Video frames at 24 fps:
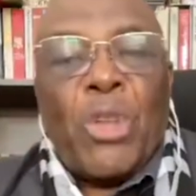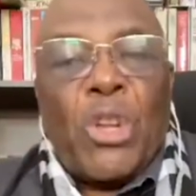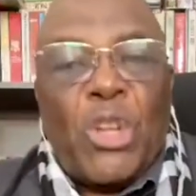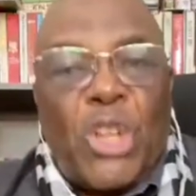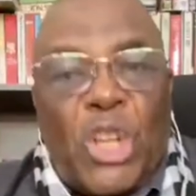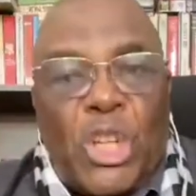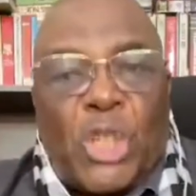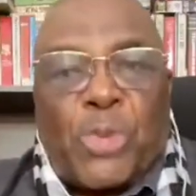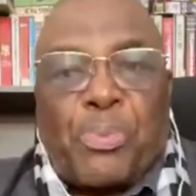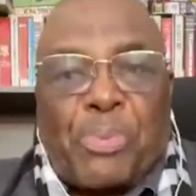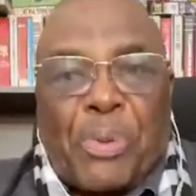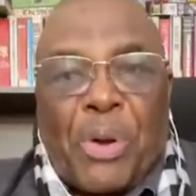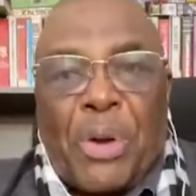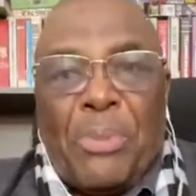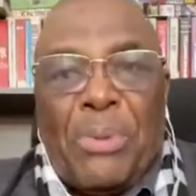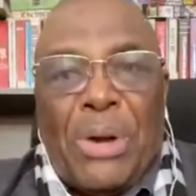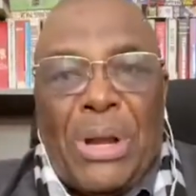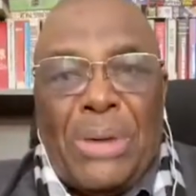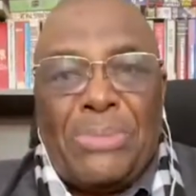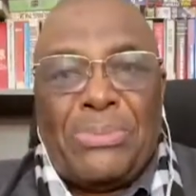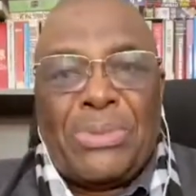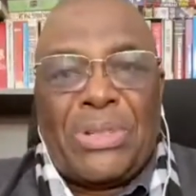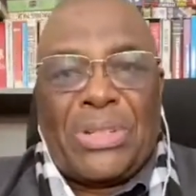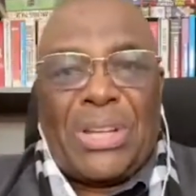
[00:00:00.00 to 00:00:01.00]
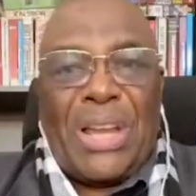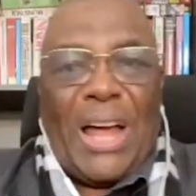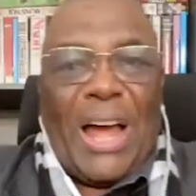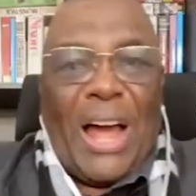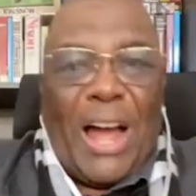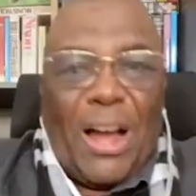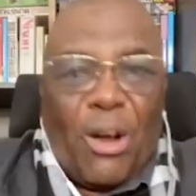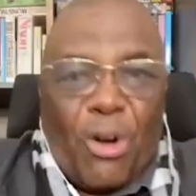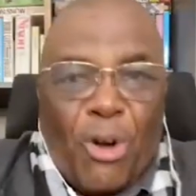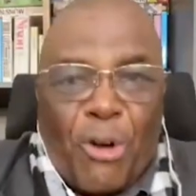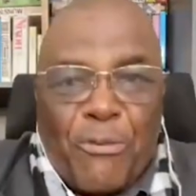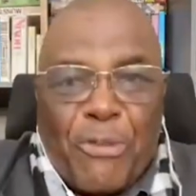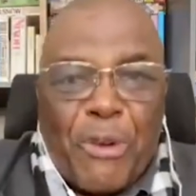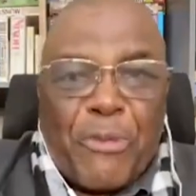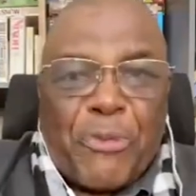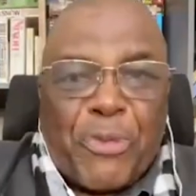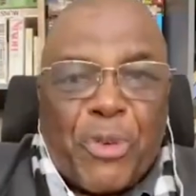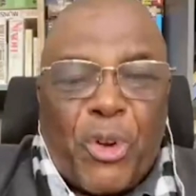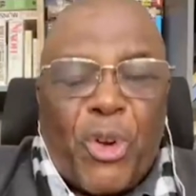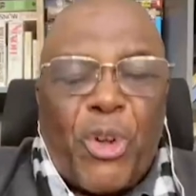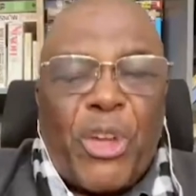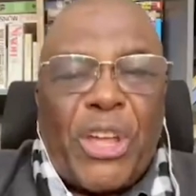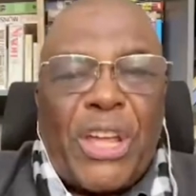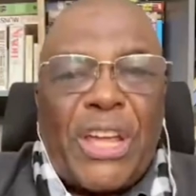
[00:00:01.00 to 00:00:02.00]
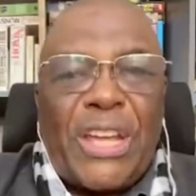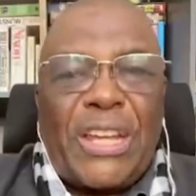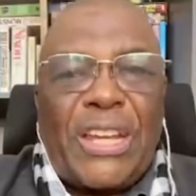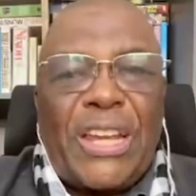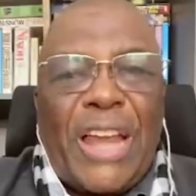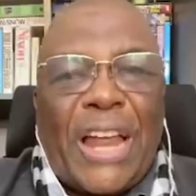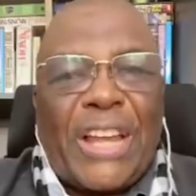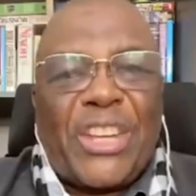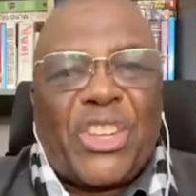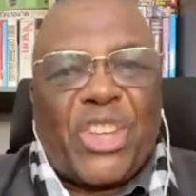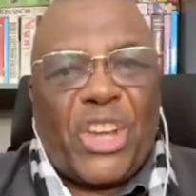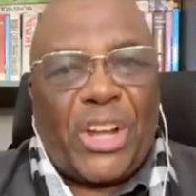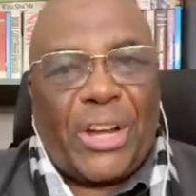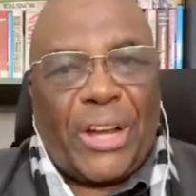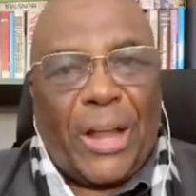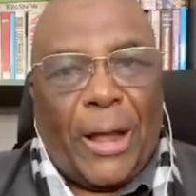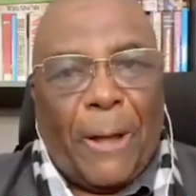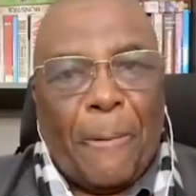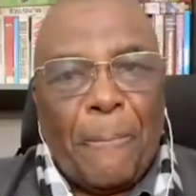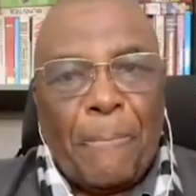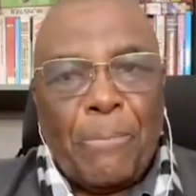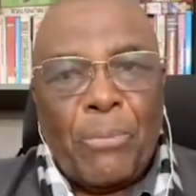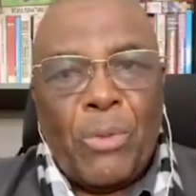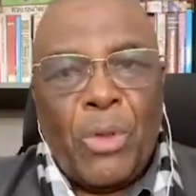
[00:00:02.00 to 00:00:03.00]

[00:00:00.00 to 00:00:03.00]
These problems are overflowing in Nigeria.